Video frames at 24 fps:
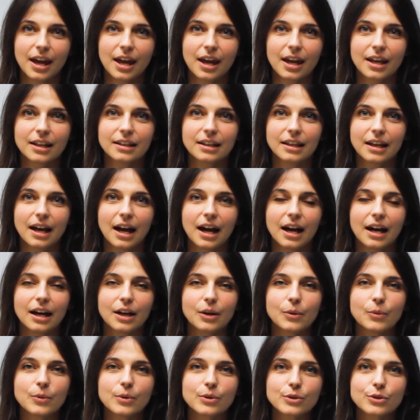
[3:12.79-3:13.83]
and
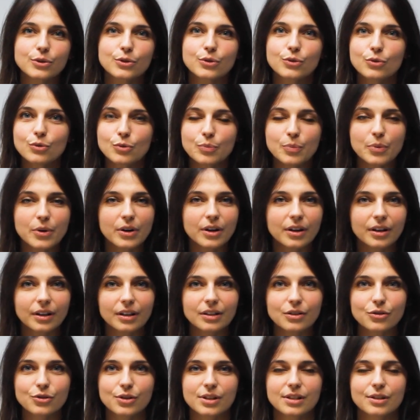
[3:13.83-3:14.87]
I was super
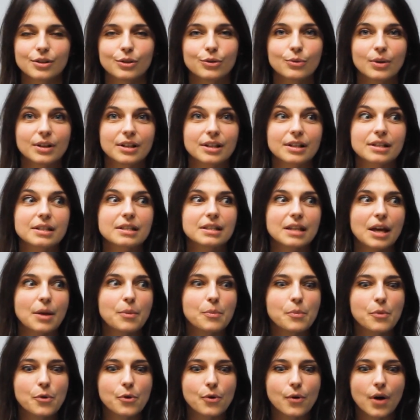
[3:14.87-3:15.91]
interested to
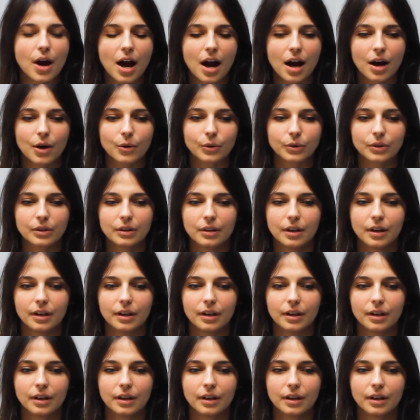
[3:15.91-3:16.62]
understand more how